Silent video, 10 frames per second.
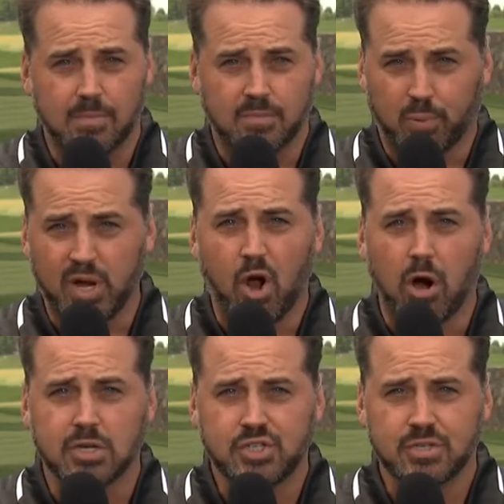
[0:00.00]
Pretty
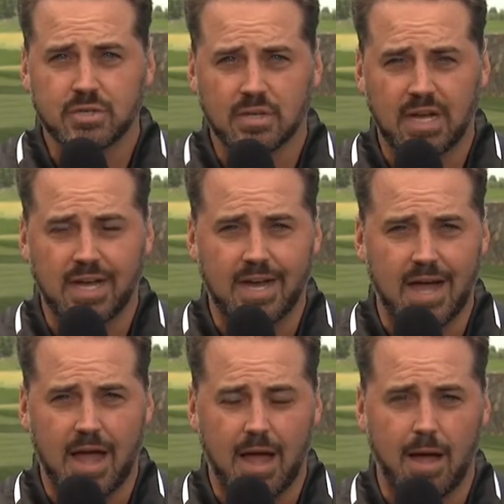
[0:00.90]
harsh.
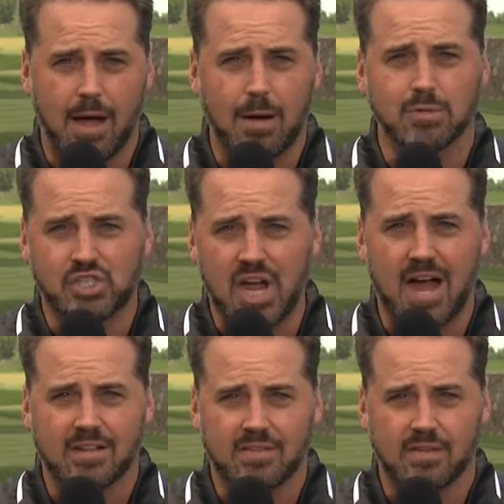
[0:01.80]
I was
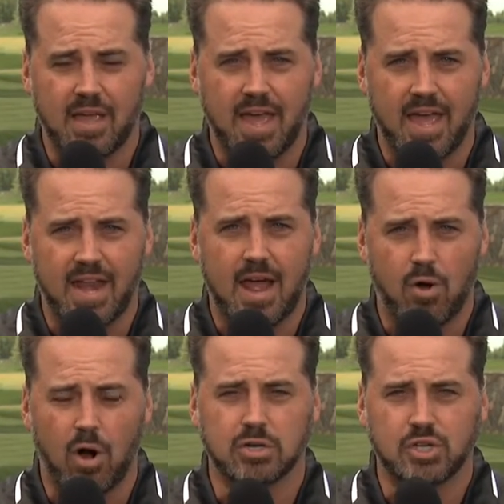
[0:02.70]
shocked at how
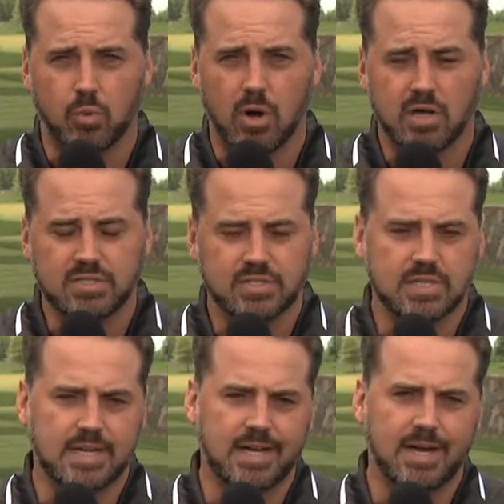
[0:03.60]
harsh it was.
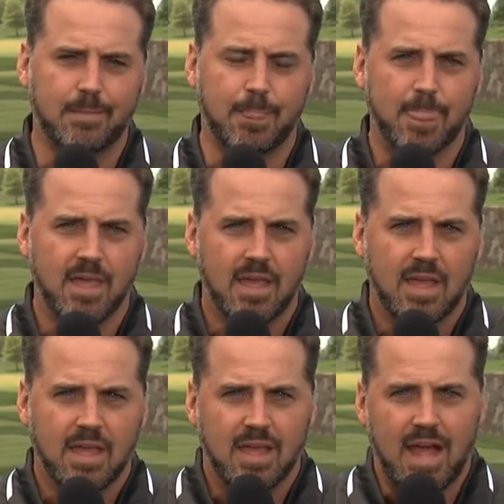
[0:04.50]

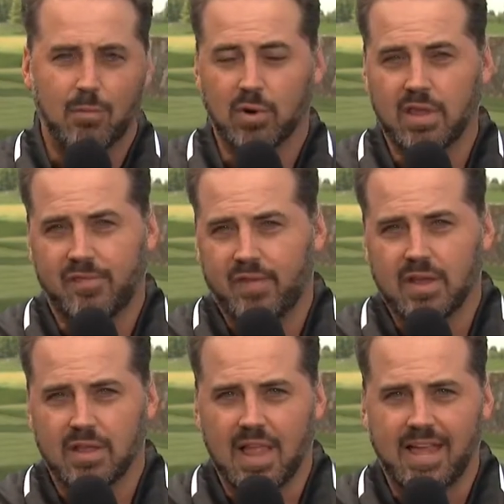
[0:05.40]
I really
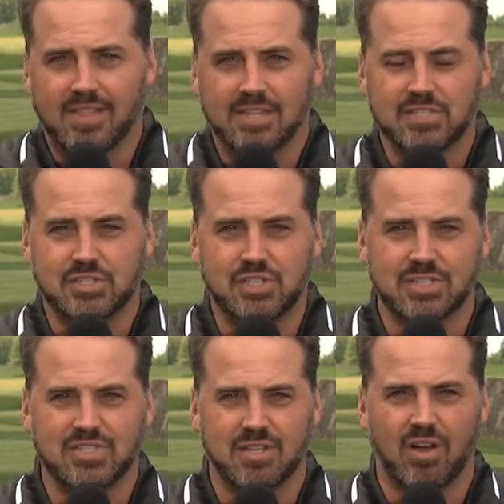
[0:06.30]
feel like this is
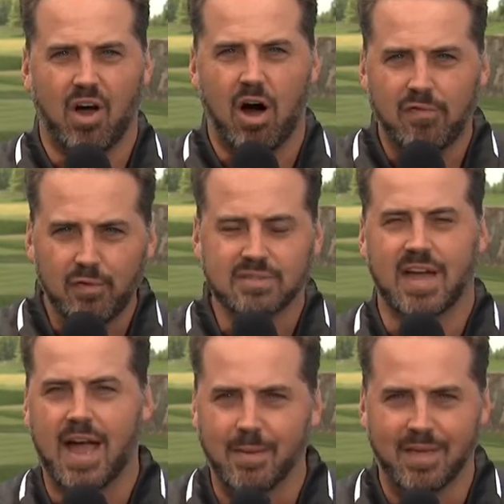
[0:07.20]
just awful
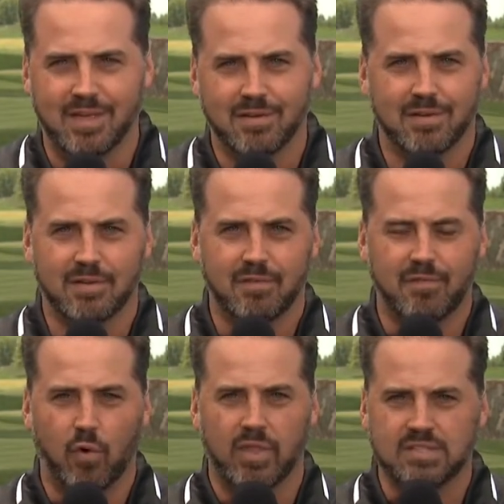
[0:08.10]
timing
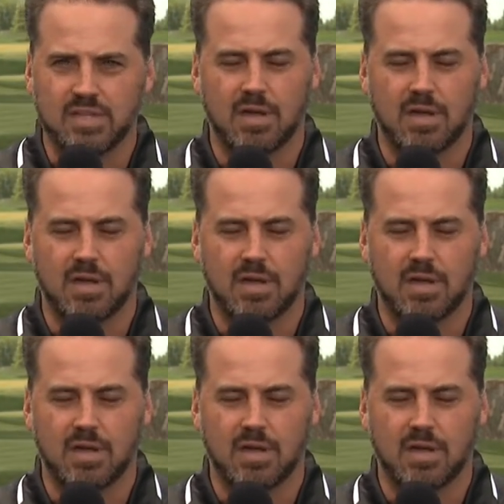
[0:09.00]
for this to come